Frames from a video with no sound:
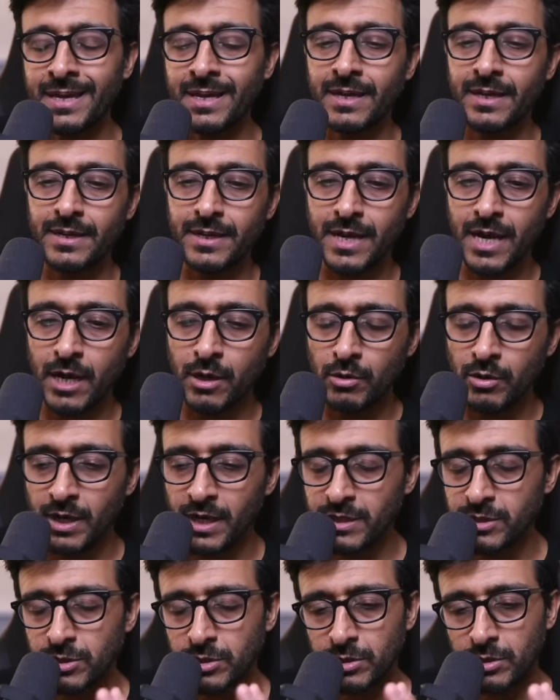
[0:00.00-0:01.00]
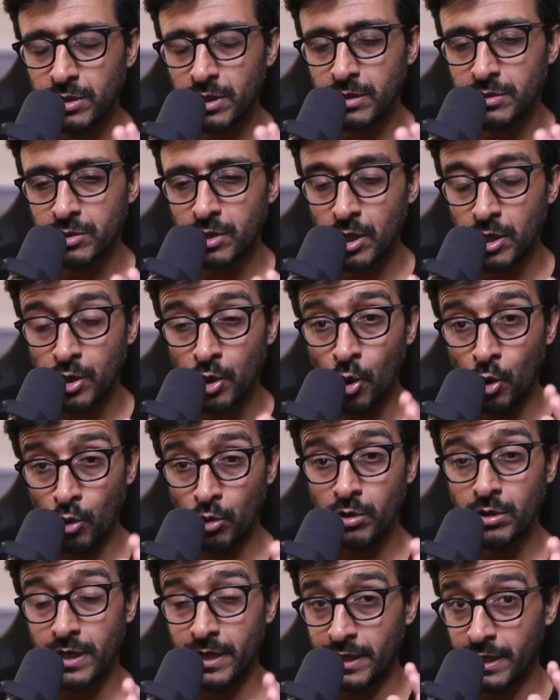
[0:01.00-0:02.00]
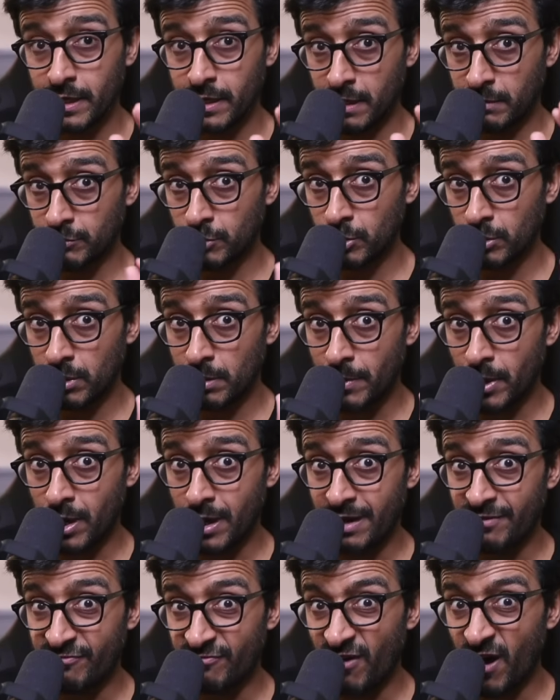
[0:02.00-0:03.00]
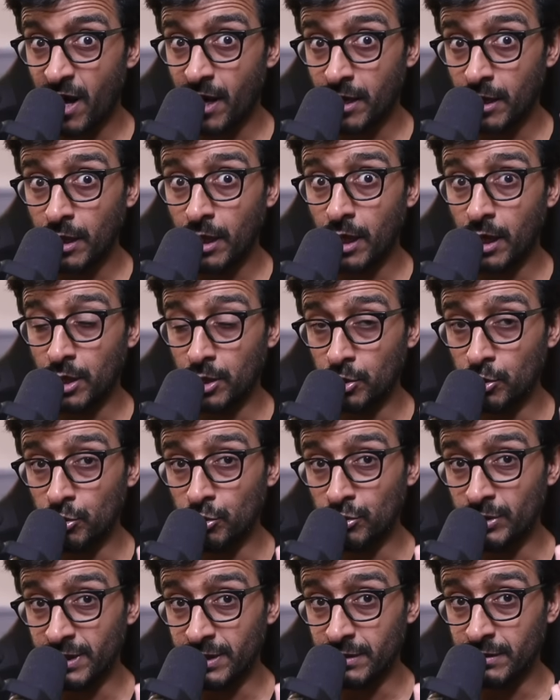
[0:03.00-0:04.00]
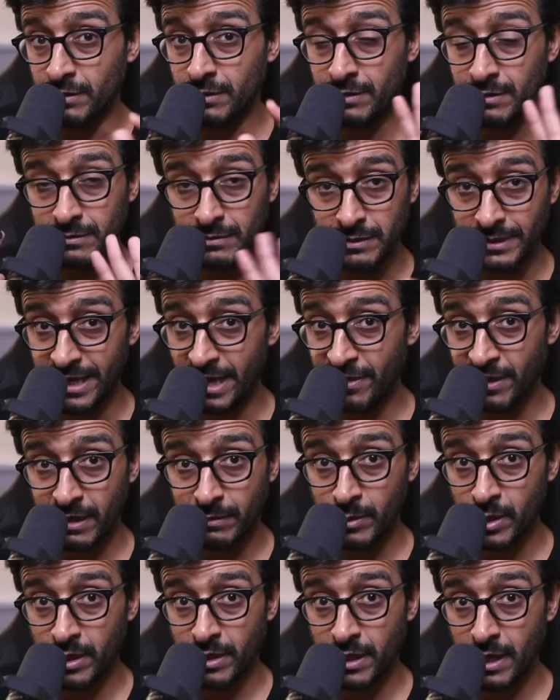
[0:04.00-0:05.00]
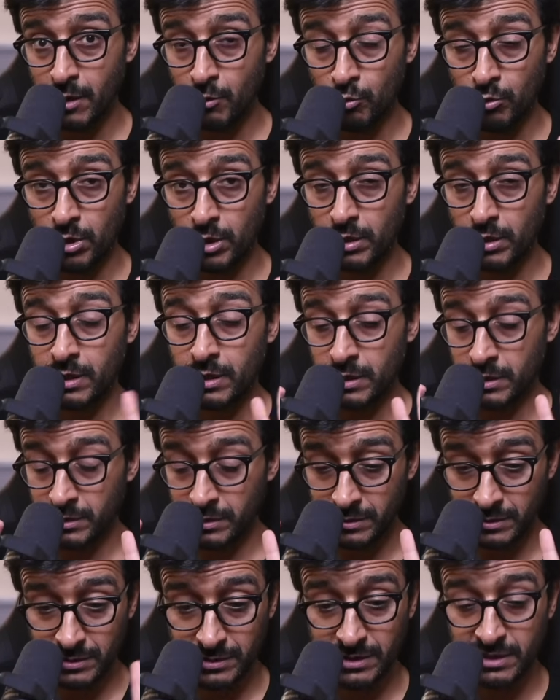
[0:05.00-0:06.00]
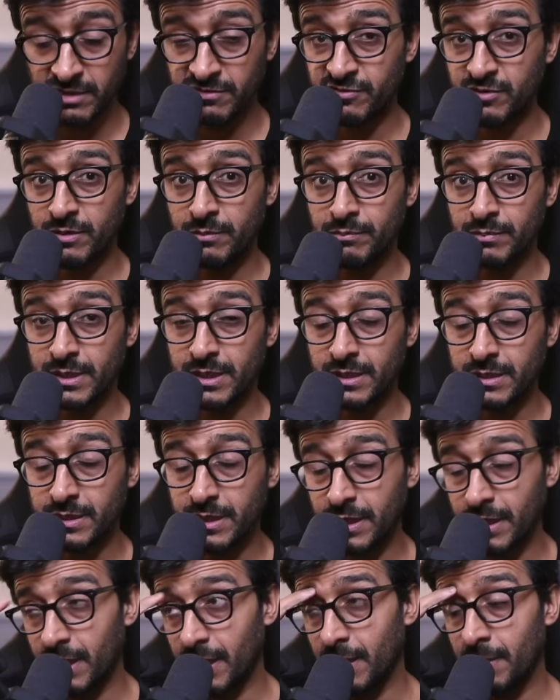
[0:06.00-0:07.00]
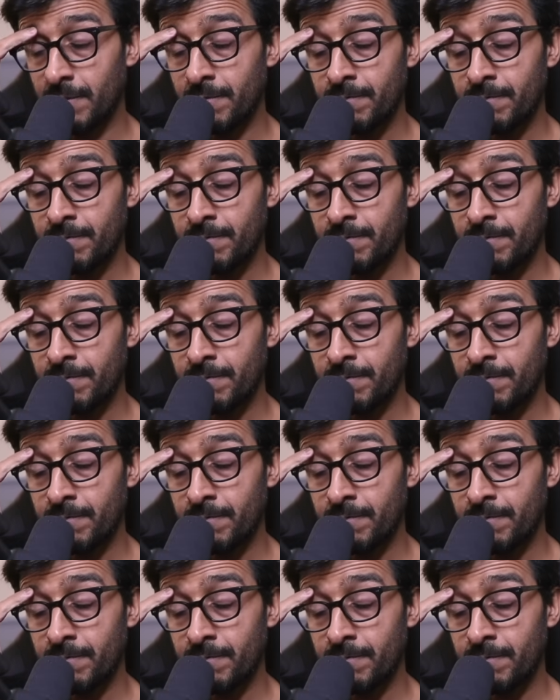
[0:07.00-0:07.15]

Now, asynchronous I/O again, I'm talking about file I/O here, nothing about network, different beast again.